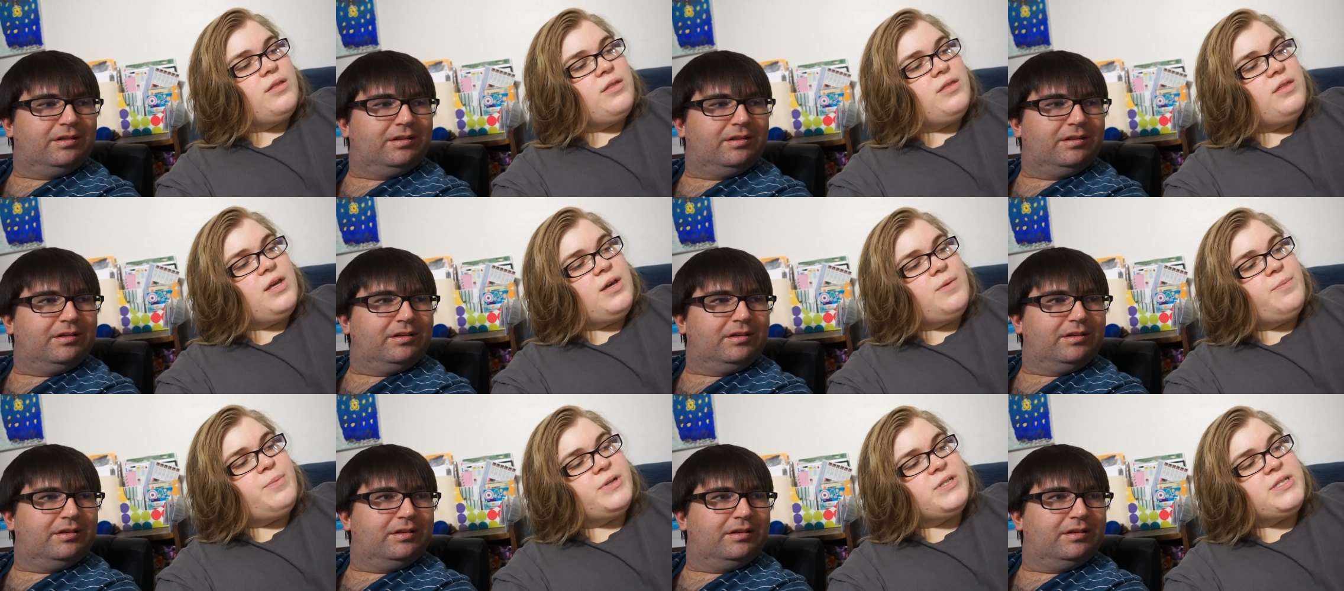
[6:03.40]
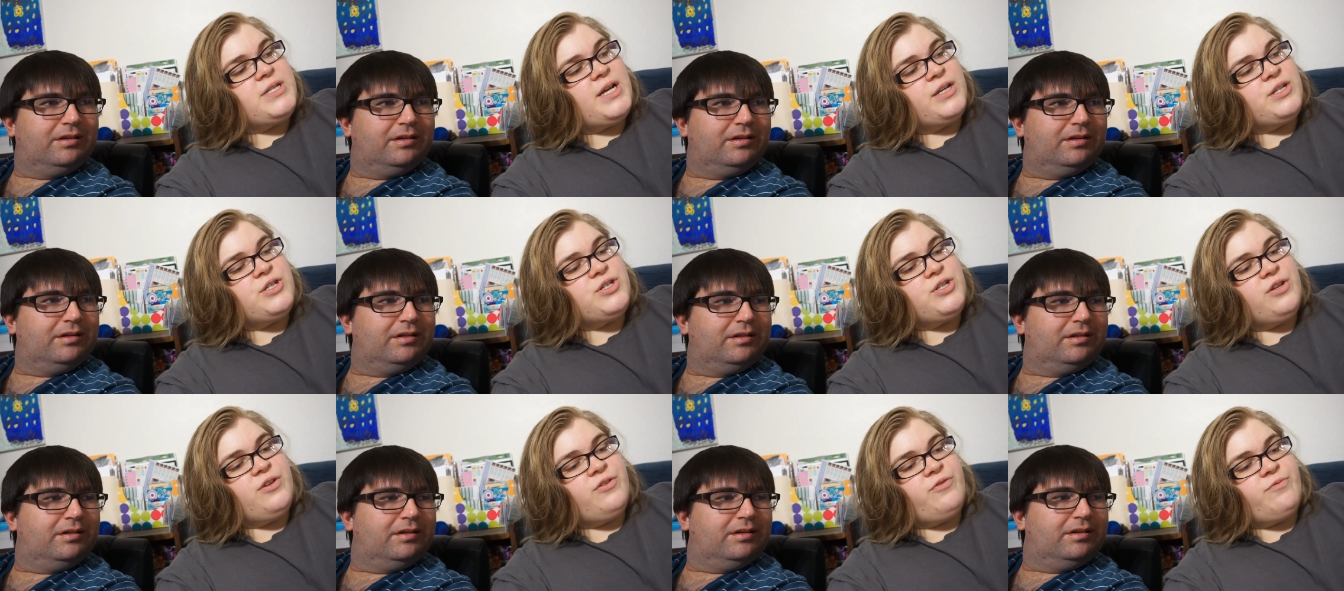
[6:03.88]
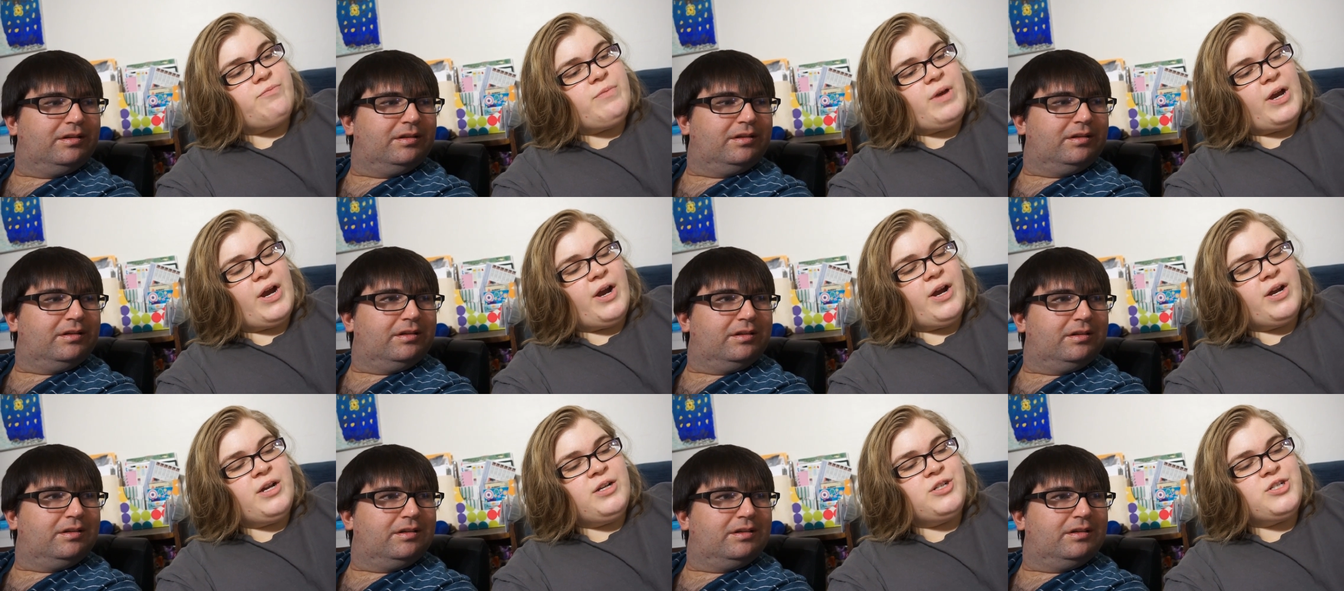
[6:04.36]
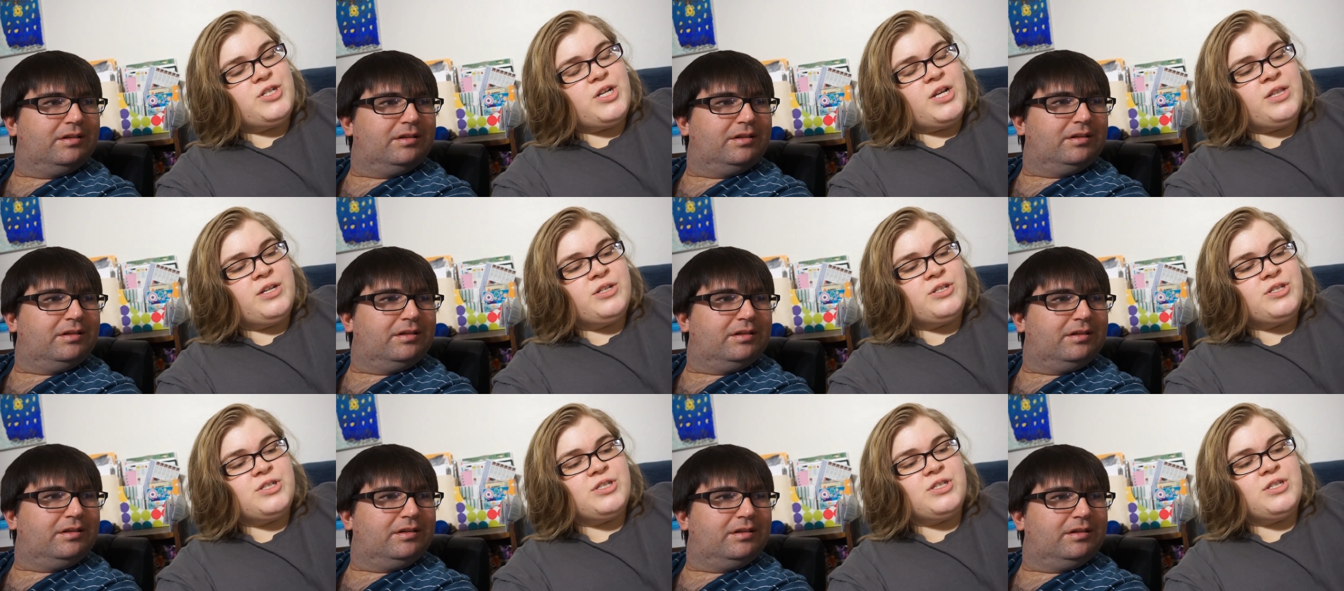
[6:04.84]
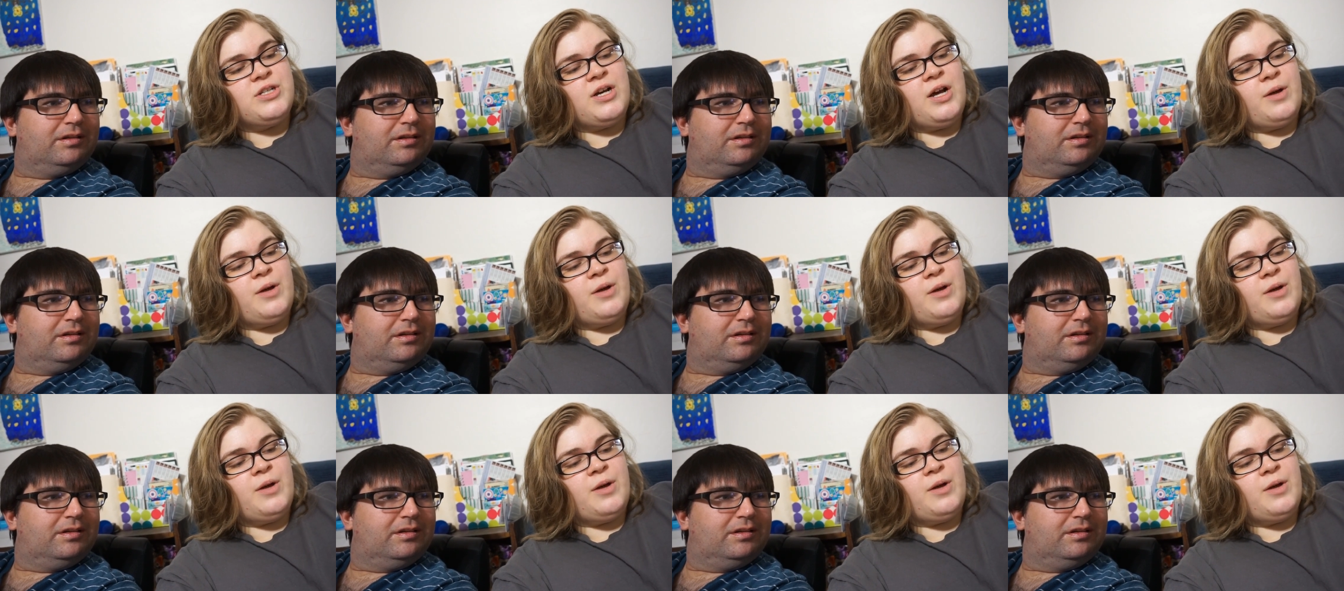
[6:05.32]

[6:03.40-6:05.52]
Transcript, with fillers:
Speaker 1: the potential of marriage. And there's just a